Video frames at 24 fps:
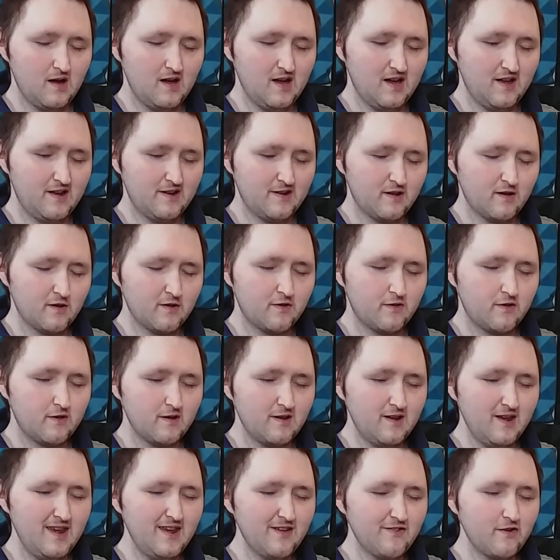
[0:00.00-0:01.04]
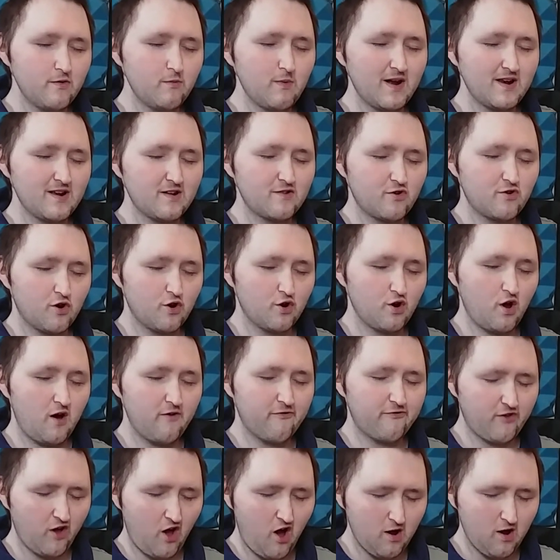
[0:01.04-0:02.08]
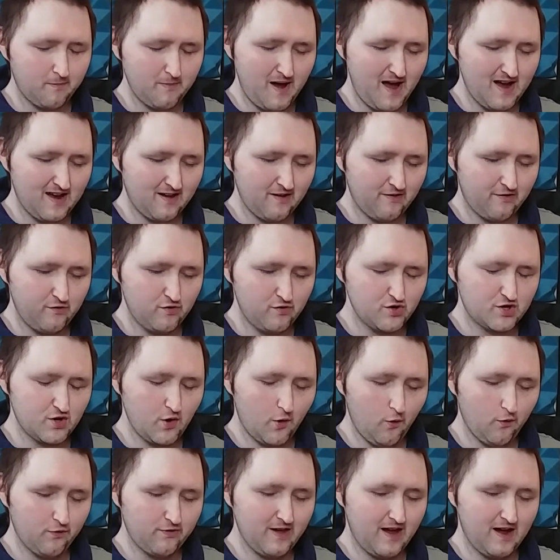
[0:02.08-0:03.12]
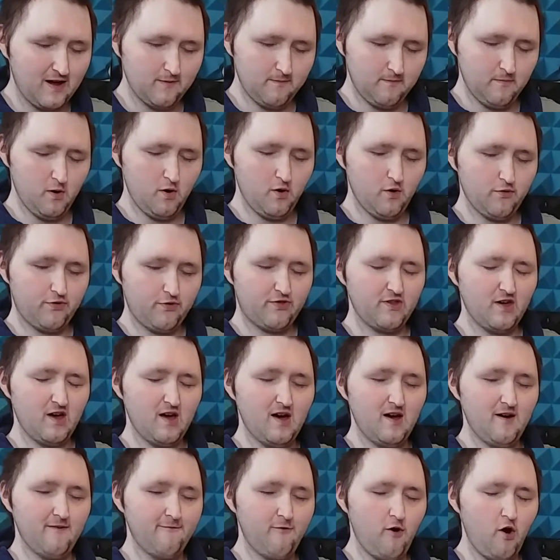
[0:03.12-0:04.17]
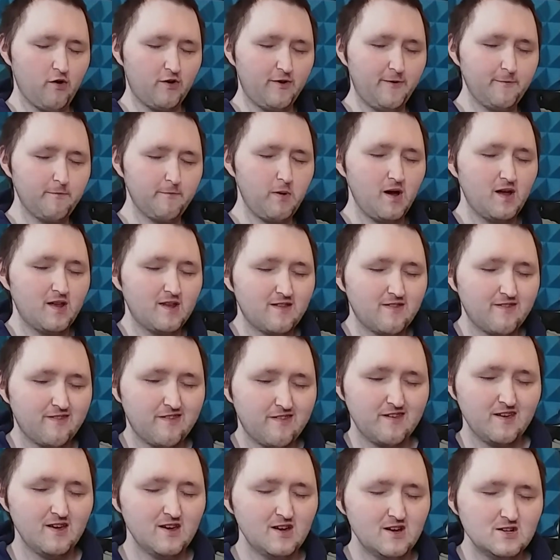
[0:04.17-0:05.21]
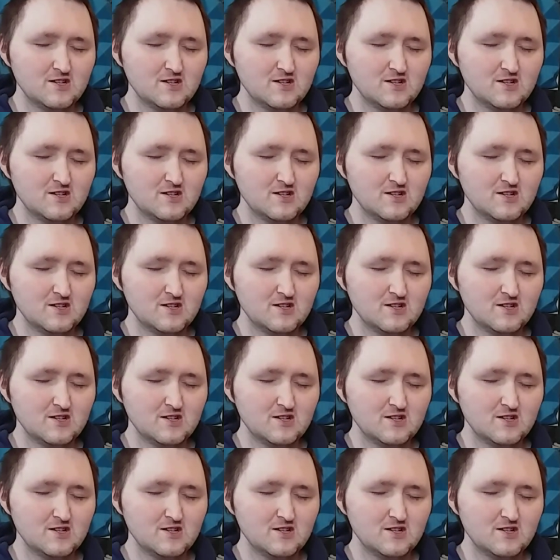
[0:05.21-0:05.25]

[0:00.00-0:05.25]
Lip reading: And the easy way to turn off TalkBack is you just hold down both volume buttons